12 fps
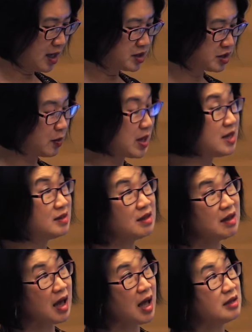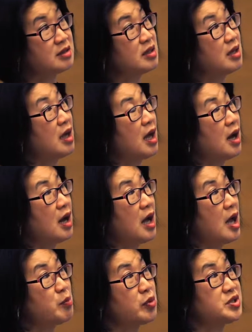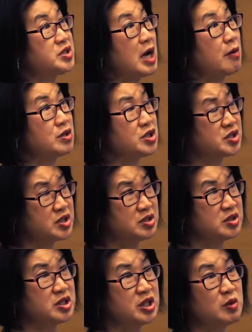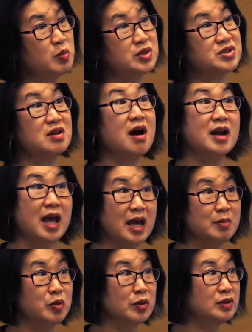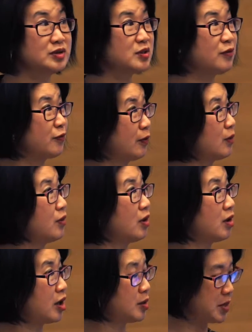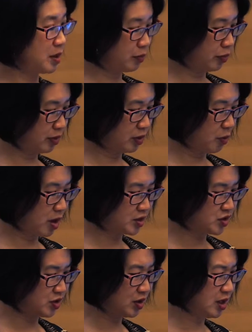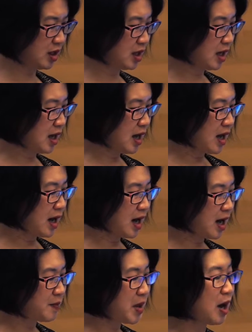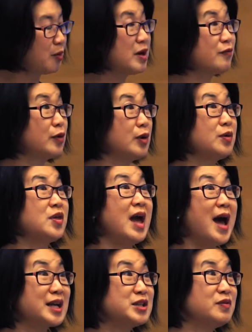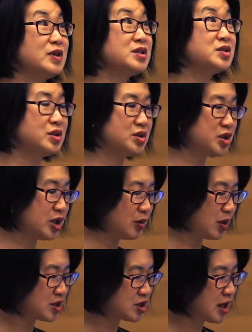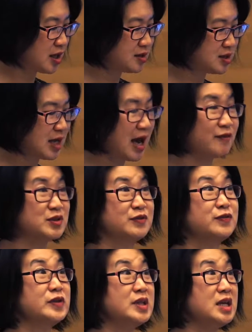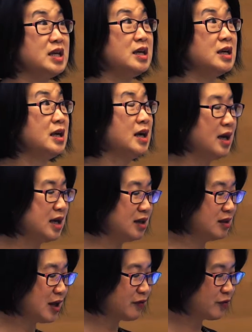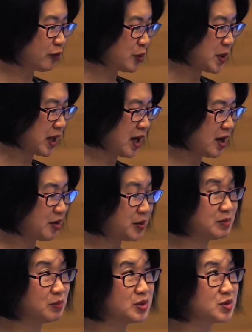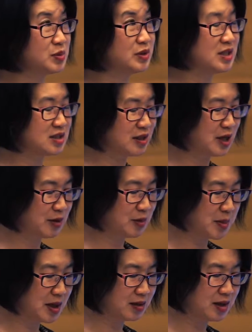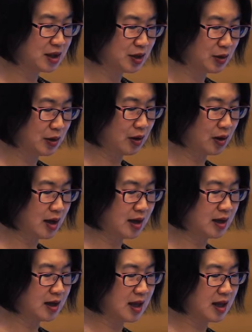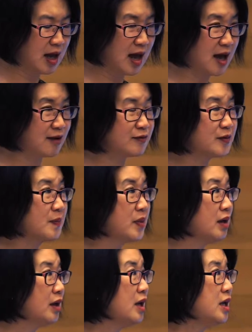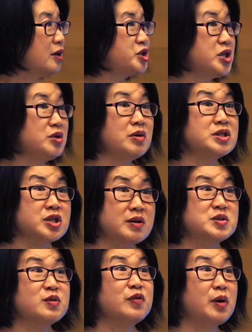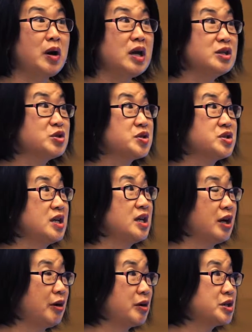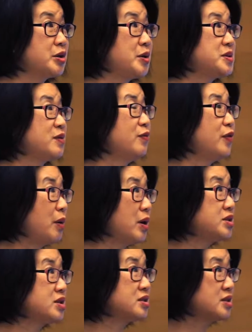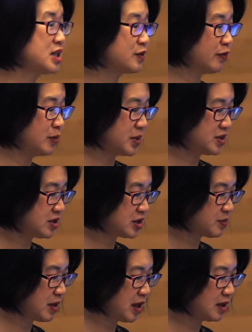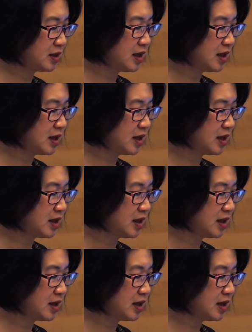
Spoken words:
So in the end, Empress Dowager Cixi was not able to further harm Emperor Guangxi. However, the activist, Jin Yuanshan, did have to flee. He left for Macau and was released later, about a year and a half. Now, Jin Yuanshan is a very interesting character. He was a very successful businessman.